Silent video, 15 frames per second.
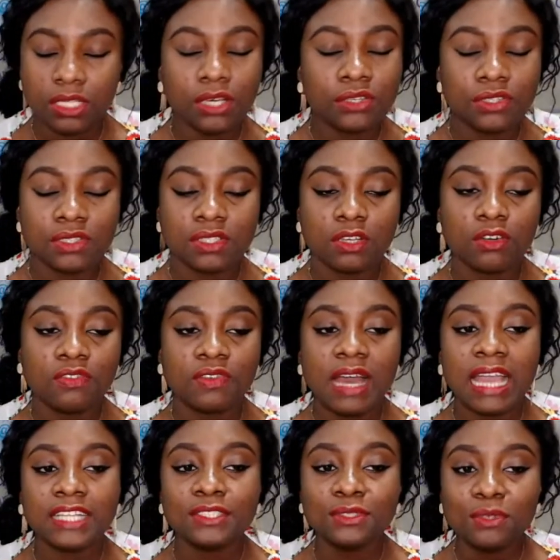Tell yourself,
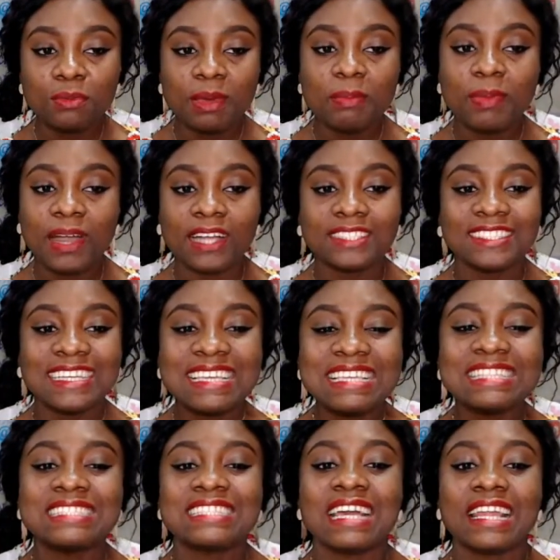I know my partner
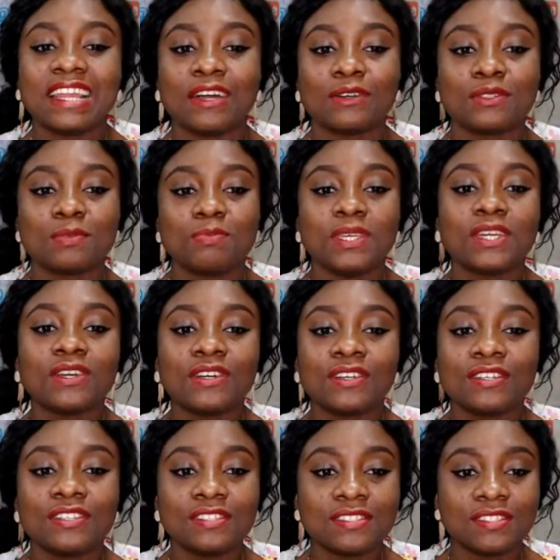inside out
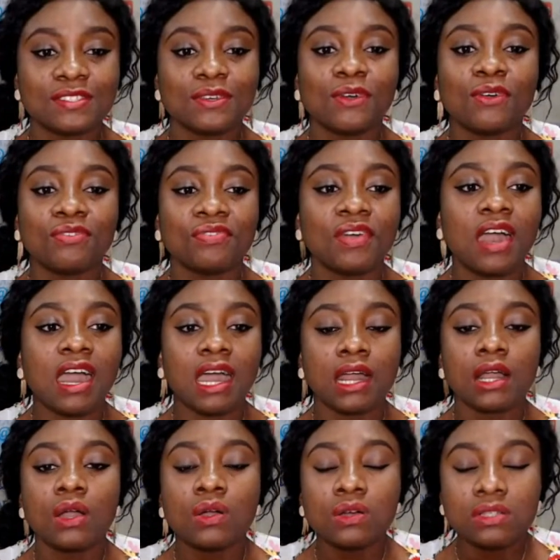because of
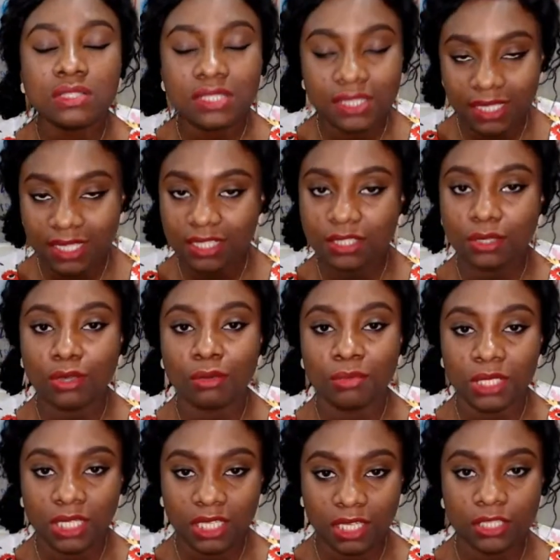our constant
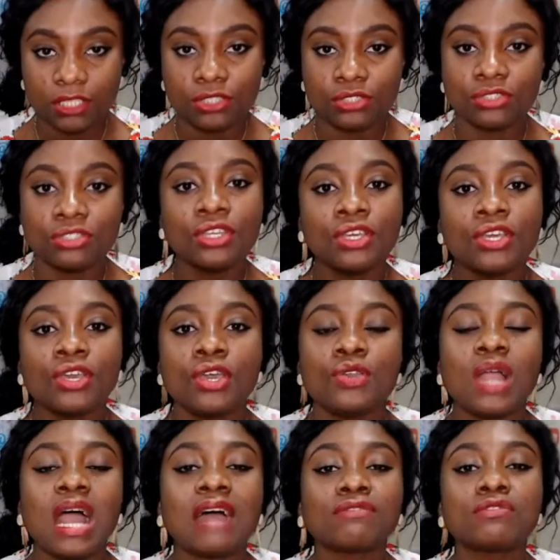communication.
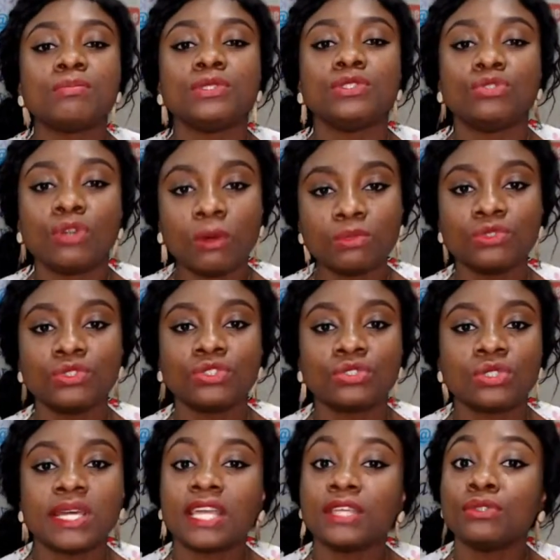You have to be double
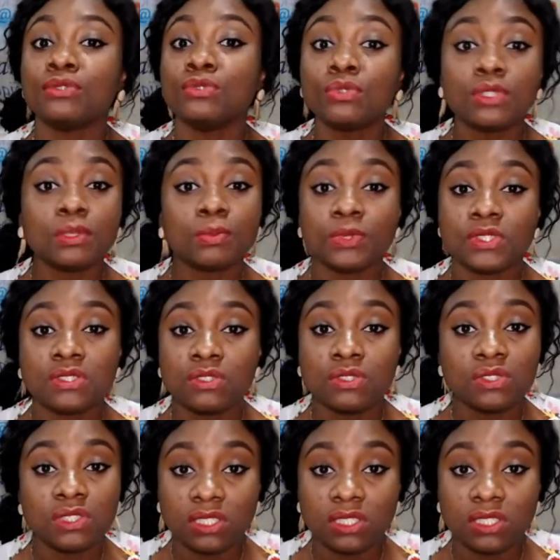sure that you know the person you're